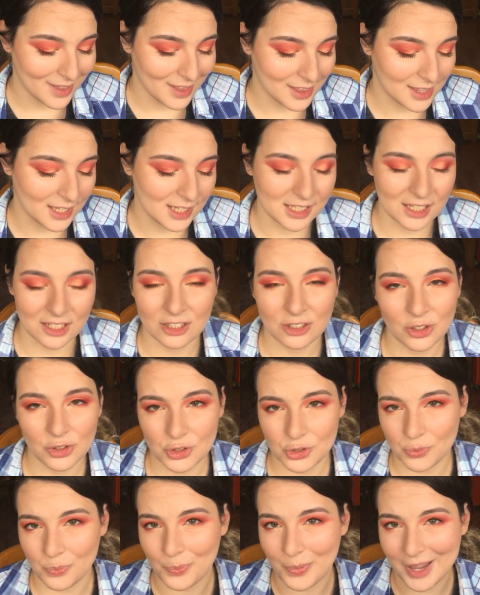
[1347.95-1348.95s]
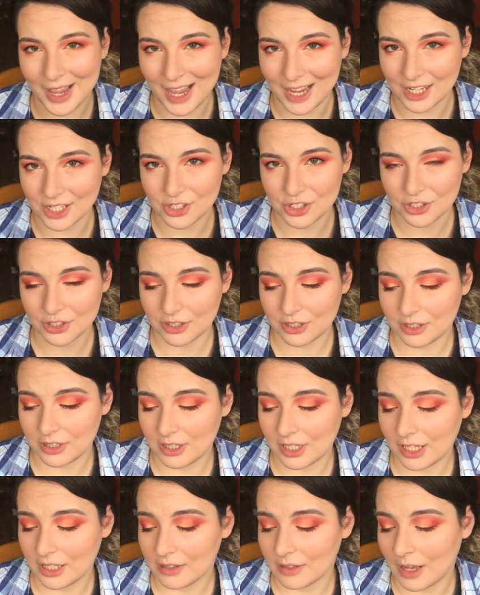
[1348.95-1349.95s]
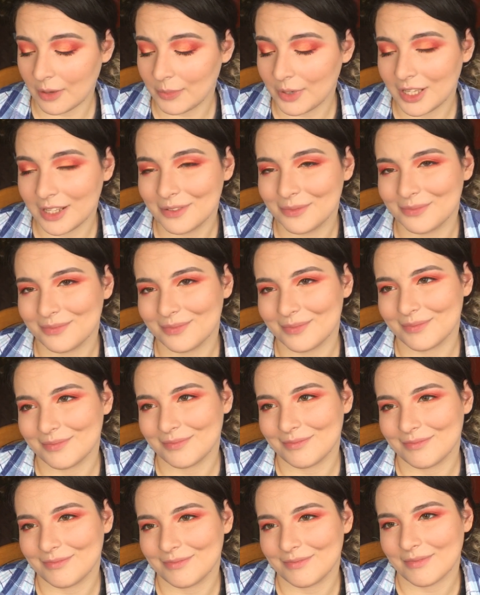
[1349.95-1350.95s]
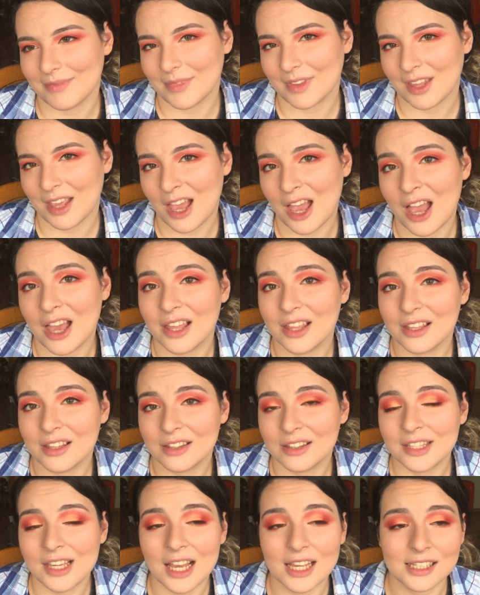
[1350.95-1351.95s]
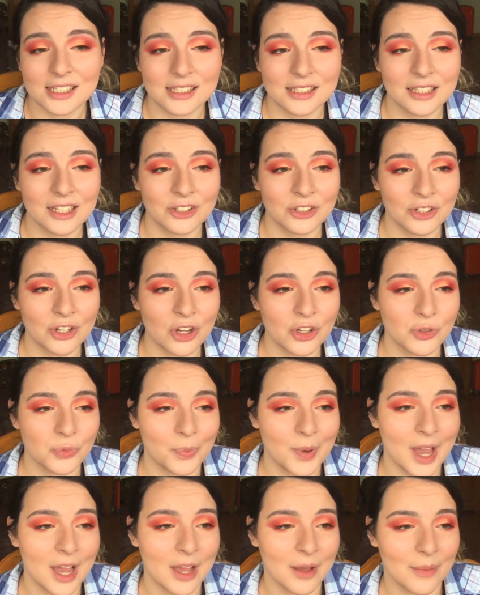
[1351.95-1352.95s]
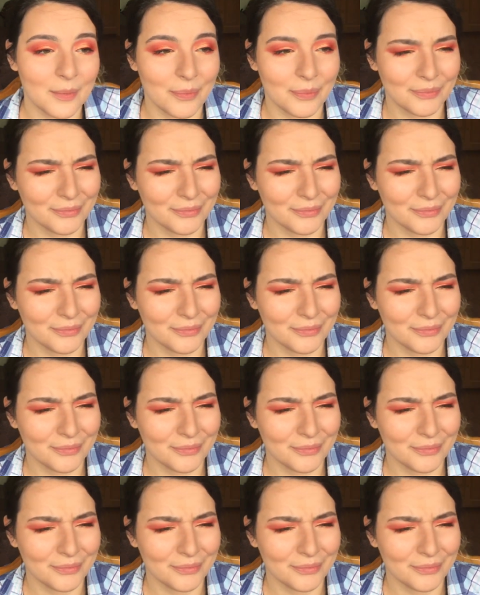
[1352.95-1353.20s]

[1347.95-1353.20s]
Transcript: These are not bad. The I mean, yes, they are not bad